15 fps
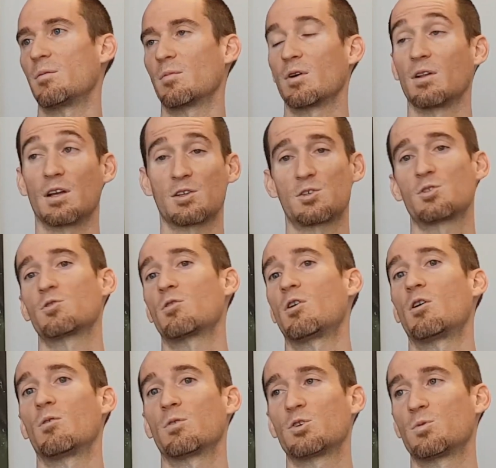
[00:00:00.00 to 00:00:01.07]

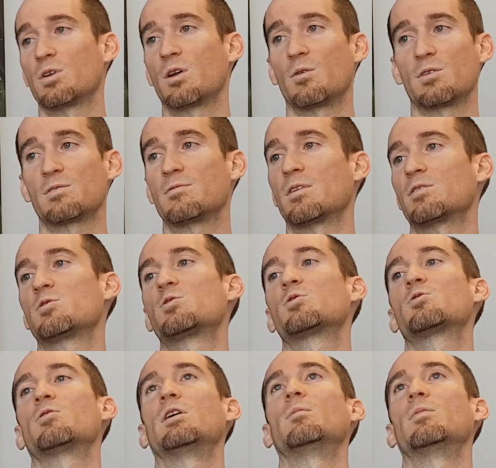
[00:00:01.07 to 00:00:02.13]
cholesterol, which we know is
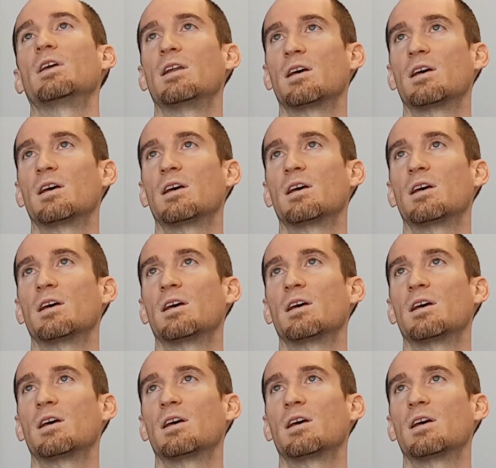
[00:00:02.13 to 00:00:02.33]
extremely